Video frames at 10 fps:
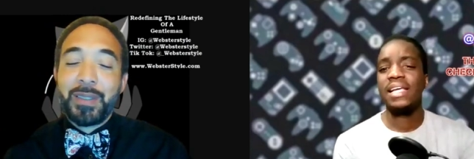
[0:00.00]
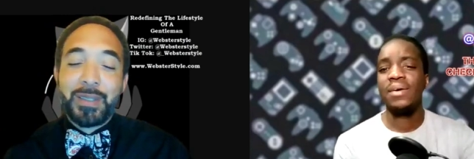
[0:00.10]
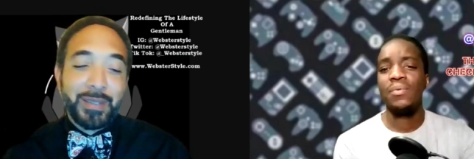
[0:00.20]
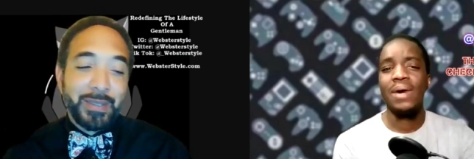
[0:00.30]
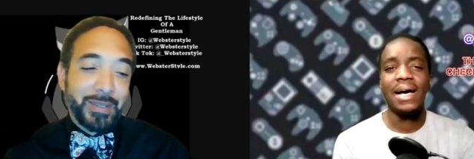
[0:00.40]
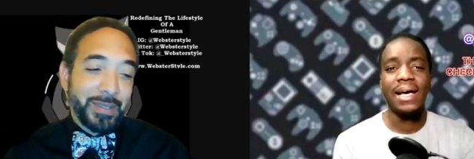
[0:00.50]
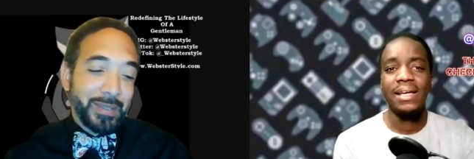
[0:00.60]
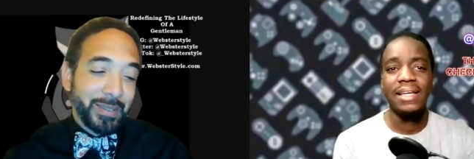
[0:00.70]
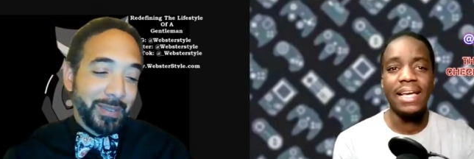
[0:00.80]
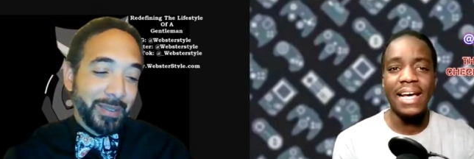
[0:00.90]
Speaker 1: why.
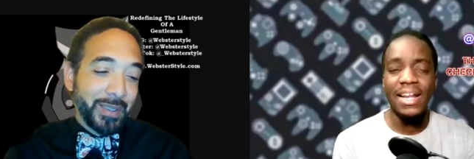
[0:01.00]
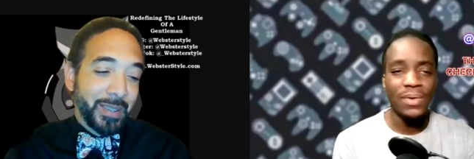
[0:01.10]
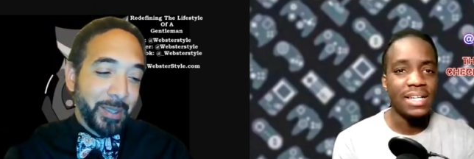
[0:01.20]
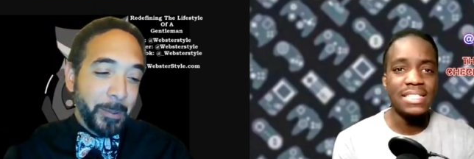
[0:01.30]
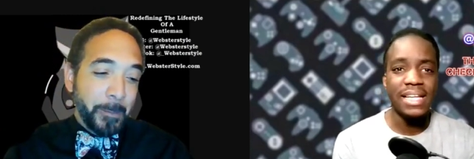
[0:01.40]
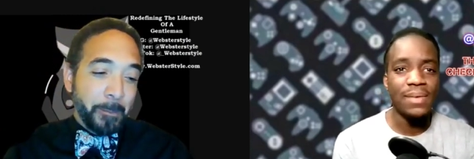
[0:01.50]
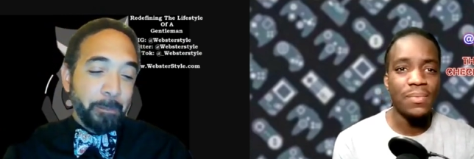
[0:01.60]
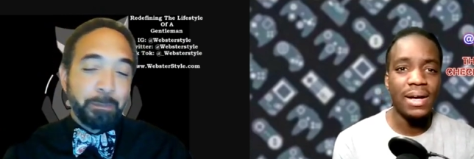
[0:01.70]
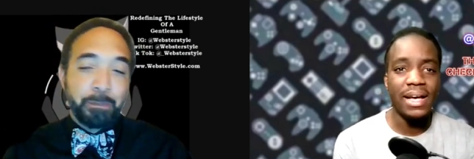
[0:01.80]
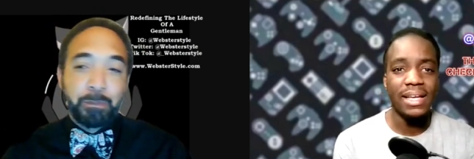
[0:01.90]
And I don't understand
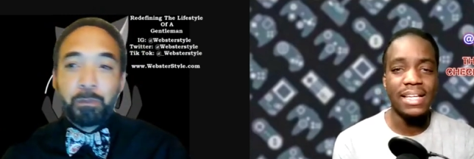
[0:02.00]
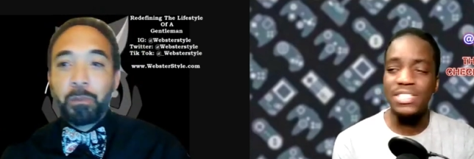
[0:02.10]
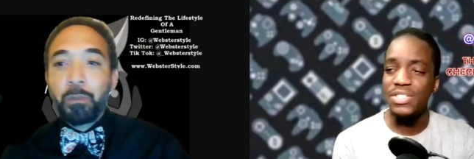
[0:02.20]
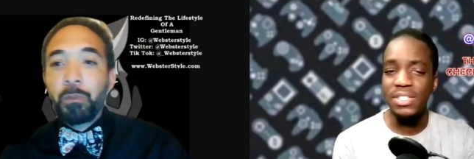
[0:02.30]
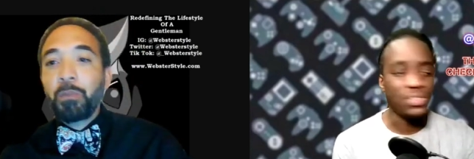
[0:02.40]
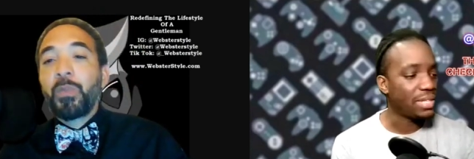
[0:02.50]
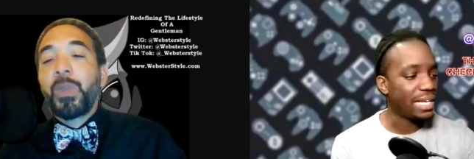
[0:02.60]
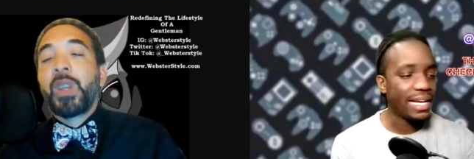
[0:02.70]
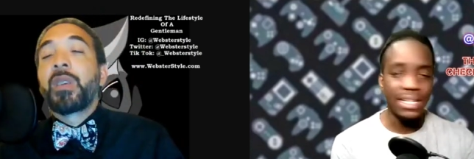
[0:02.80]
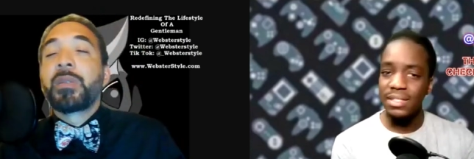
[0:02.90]
why. Cause you you
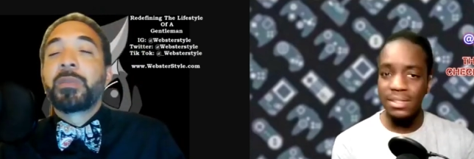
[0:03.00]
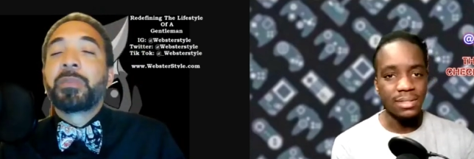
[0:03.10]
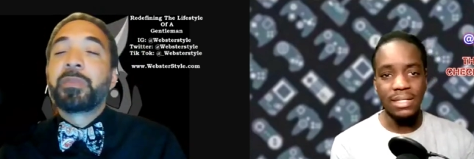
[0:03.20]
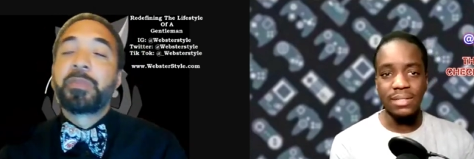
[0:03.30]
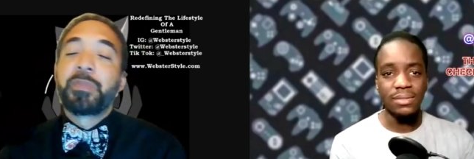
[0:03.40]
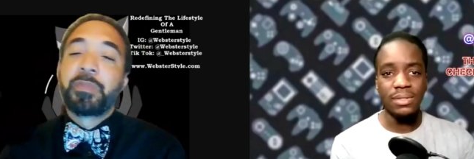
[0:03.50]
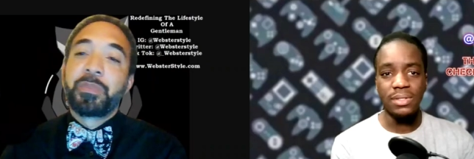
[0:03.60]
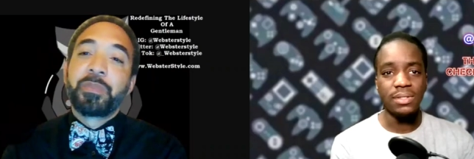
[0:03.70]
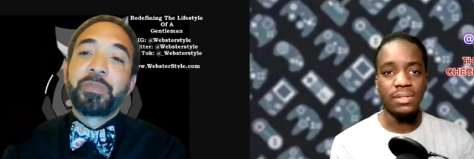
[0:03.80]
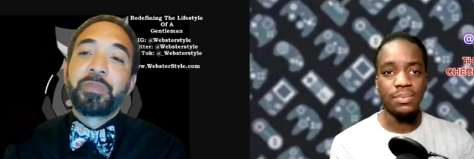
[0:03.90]
got
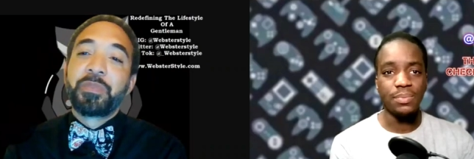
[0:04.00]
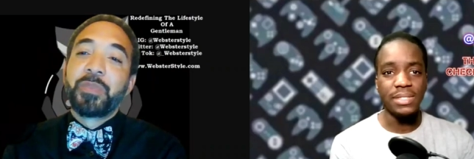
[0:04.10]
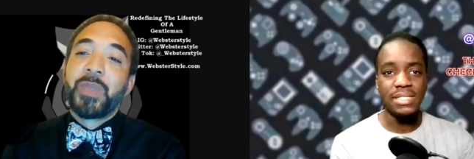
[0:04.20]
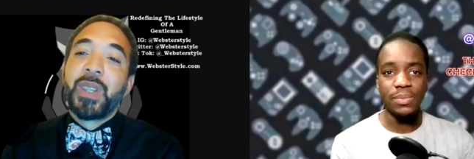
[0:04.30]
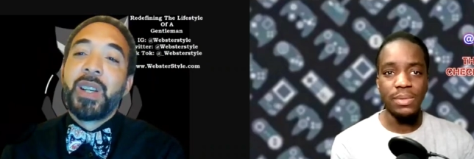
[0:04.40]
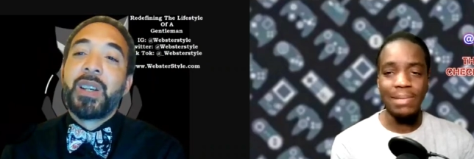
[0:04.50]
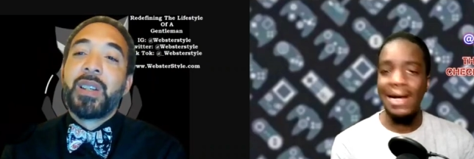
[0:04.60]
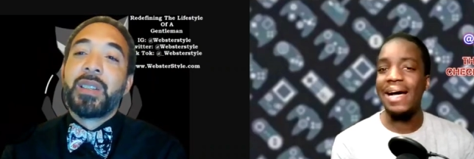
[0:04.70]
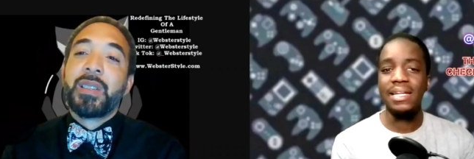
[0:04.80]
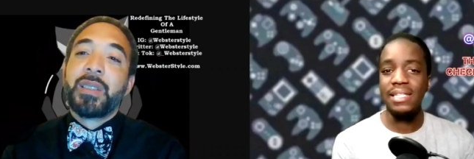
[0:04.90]
we we
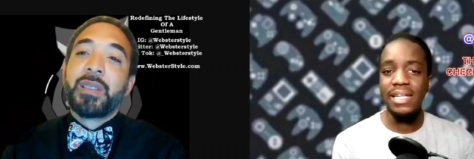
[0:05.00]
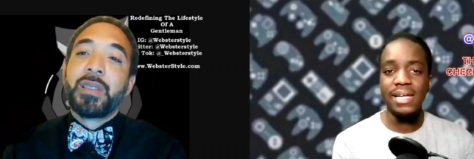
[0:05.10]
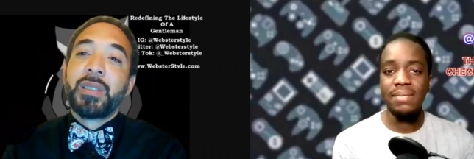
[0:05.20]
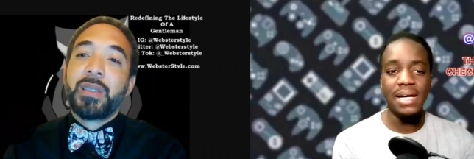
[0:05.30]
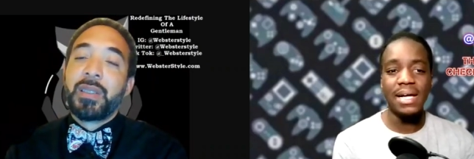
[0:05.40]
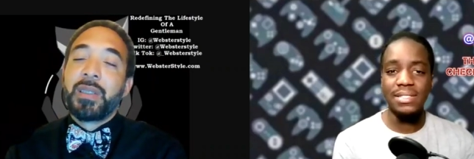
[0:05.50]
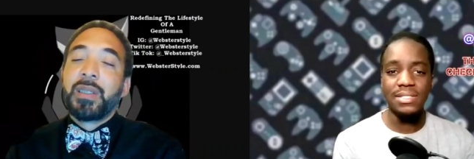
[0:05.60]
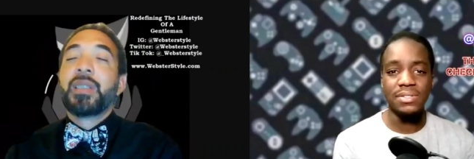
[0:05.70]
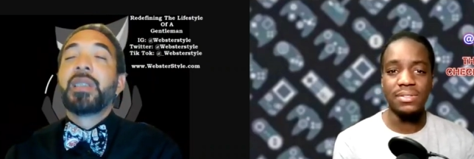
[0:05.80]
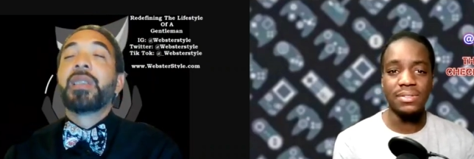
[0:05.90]
buying the damn
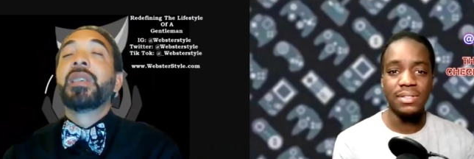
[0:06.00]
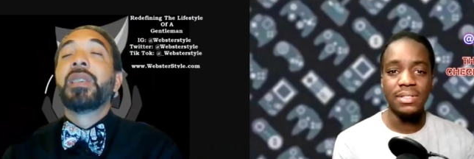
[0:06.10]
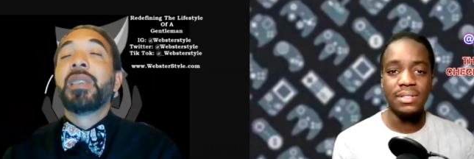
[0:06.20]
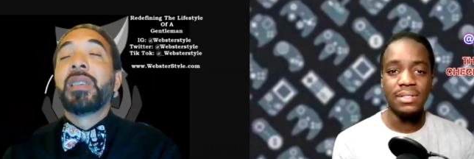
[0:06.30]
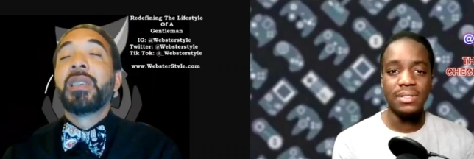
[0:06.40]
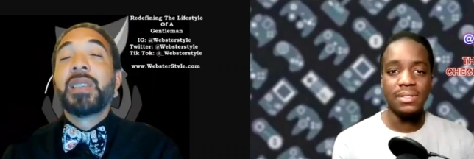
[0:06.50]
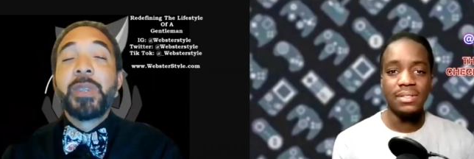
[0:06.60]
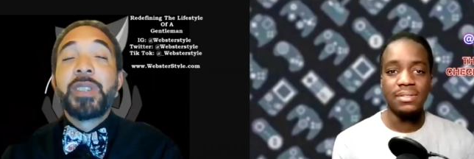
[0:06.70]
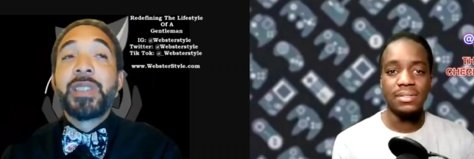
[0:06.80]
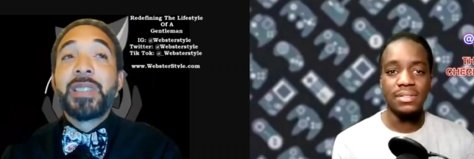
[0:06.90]
Speaker 2: console look, let
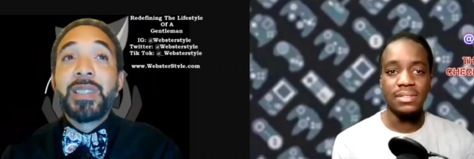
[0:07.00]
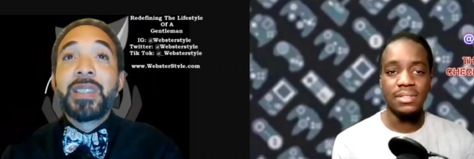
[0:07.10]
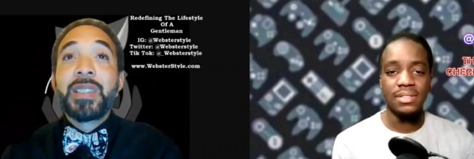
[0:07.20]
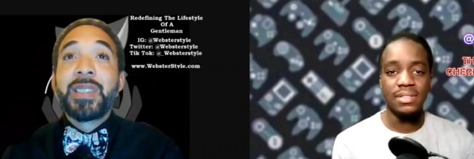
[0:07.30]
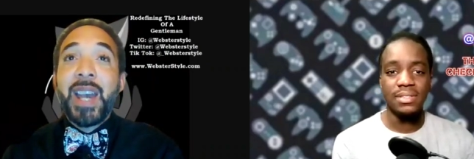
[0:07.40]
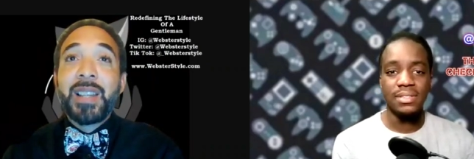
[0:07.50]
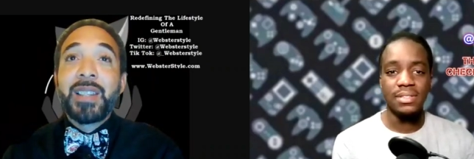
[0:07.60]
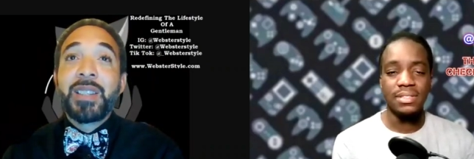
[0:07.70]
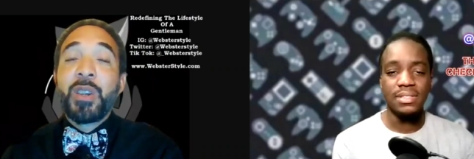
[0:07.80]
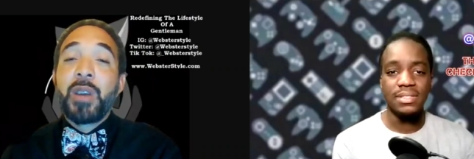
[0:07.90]
me. This is
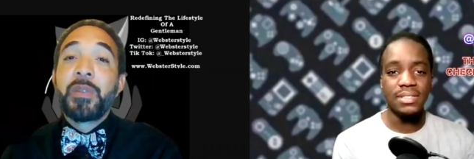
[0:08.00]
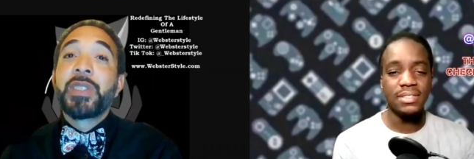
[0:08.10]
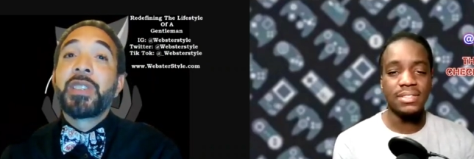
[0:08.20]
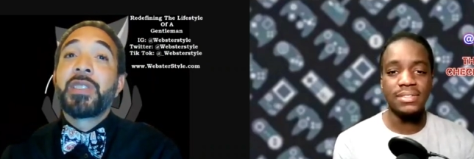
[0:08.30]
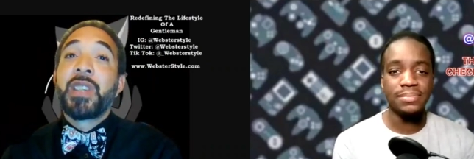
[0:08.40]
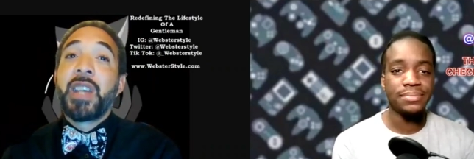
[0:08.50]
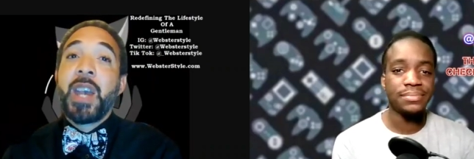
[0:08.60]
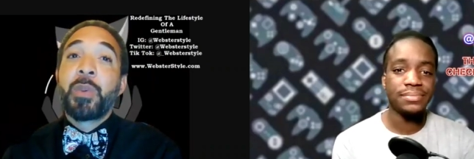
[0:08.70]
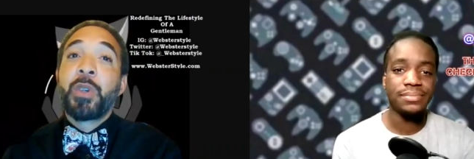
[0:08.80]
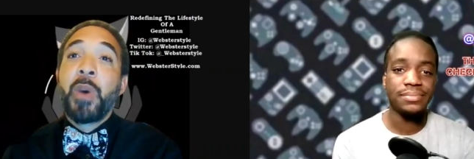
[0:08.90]
exactly the conversation they
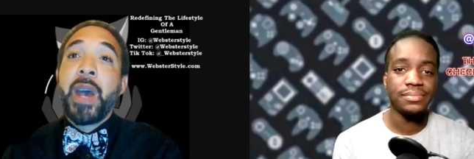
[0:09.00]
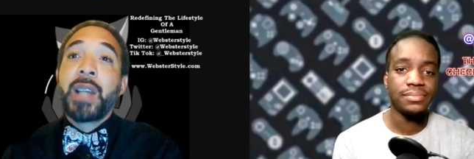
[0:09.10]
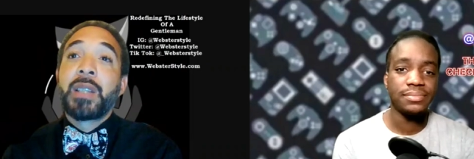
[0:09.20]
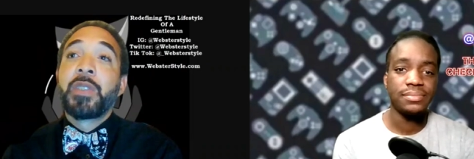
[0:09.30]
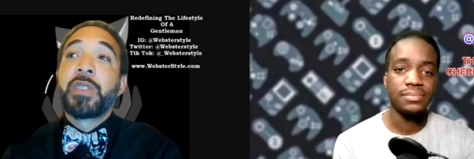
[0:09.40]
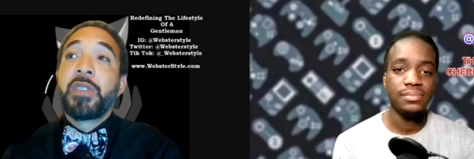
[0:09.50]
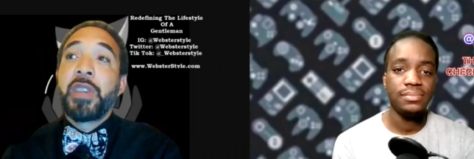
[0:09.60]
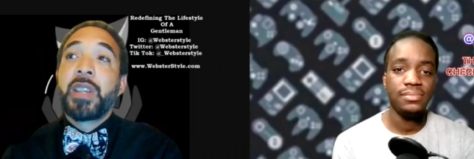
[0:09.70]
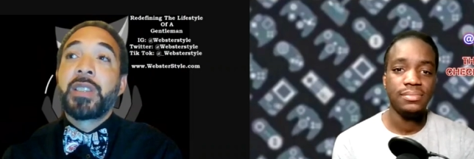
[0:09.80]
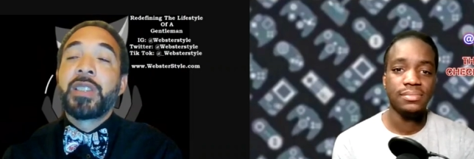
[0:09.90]
had with the whole Activision
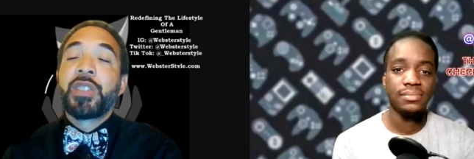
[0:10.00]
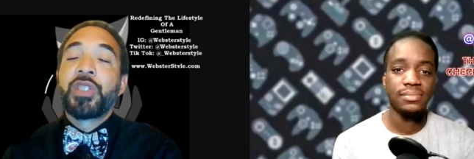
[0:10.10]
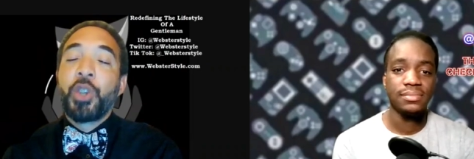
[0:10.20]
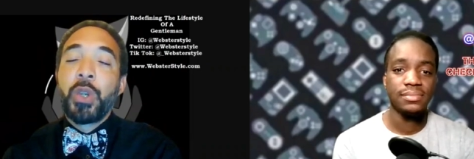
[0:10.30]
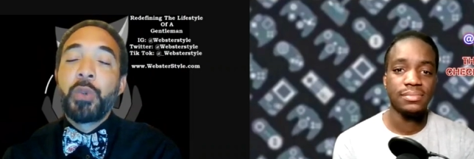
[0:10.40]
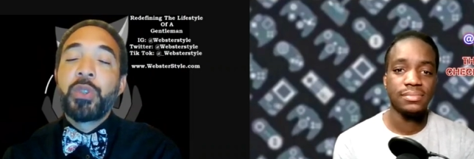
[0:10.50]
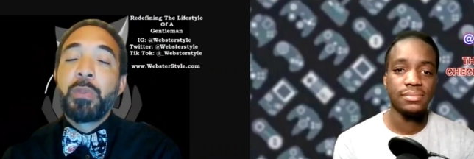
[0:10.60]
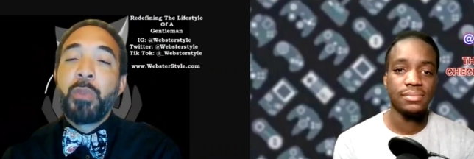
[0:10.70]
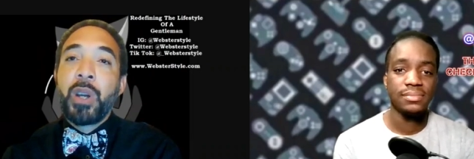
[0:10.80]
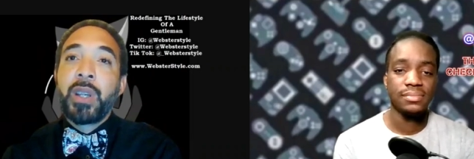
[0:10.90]
thing. Since Sony was
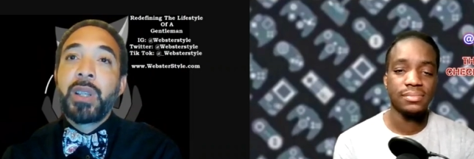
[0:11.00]
the market